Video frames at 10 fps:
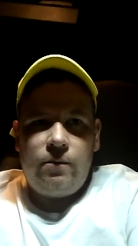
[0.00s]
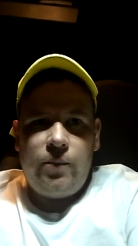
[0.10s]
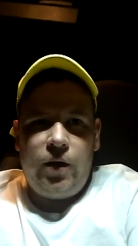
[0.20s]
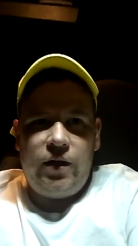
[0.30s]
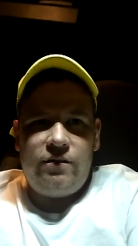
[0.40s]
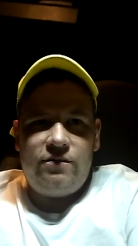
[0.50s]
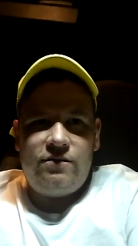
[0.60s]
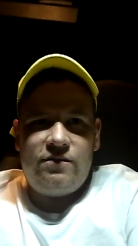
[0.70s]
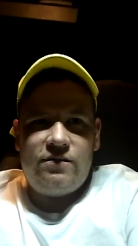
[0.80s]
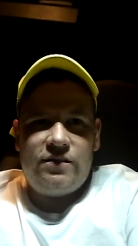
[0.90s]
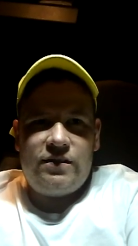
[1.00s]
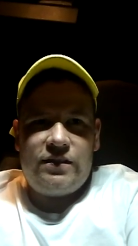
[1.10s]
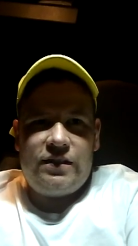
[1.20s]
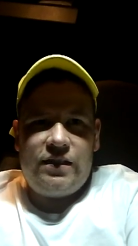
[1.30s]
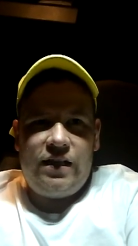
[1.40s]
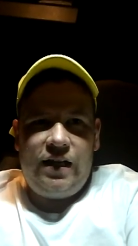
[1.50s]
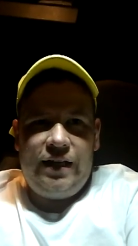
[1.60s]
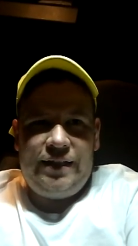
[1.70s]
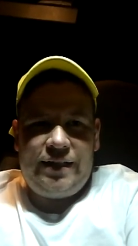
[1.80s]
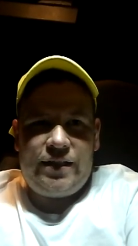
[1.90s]
But
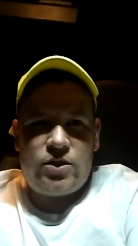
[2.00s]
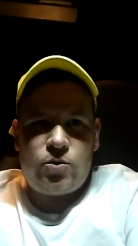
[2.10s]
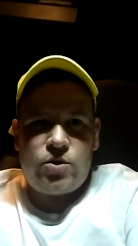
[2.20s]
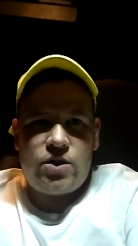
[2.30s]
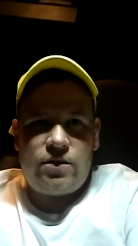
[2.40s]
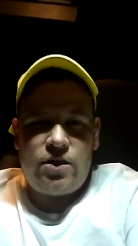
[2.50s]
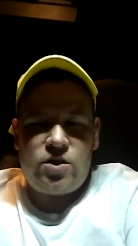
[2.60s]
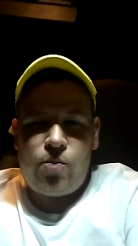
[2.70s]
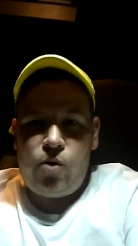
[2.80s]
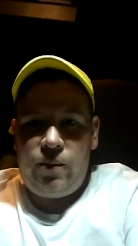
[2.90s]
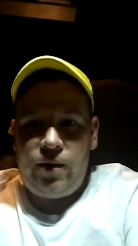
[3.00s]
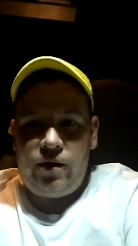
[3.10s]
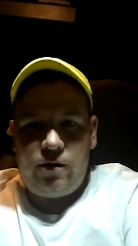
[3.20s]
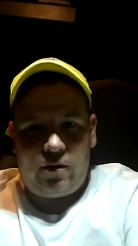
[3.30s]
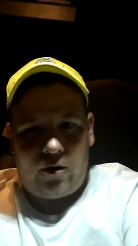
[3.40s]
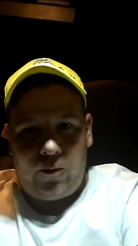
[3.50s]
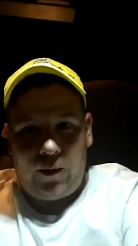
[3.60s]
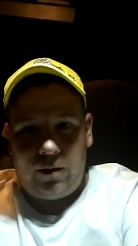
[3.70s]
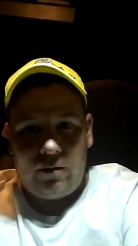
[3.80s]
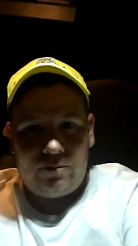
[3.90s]
I think this was a disappointment in her
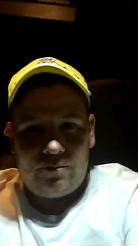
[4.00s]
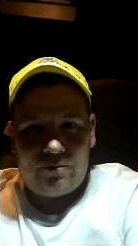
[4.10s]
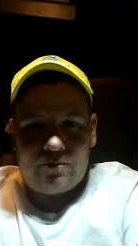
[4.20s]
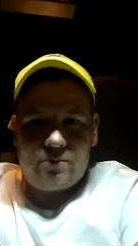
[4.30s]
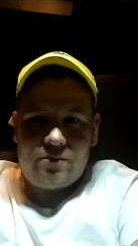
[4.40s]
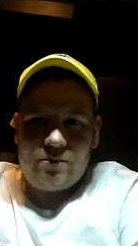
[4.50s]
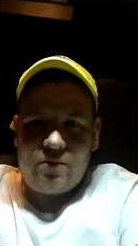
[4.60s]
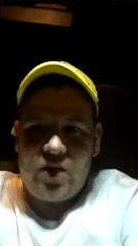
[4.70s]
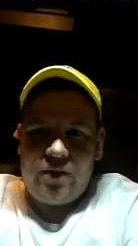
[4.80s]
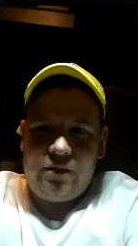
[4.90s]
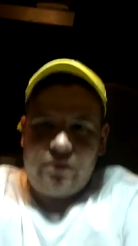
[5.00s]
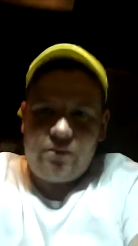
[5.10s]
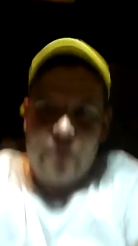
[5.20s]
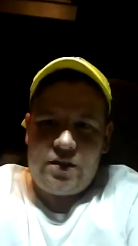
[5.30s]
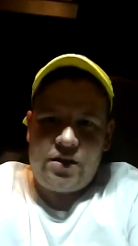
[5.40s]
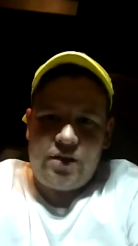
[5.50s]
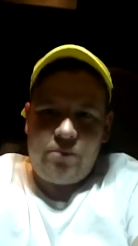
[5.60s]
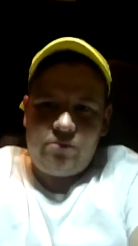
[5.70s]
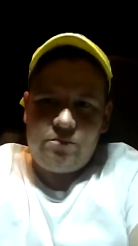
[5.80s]
career. That's it.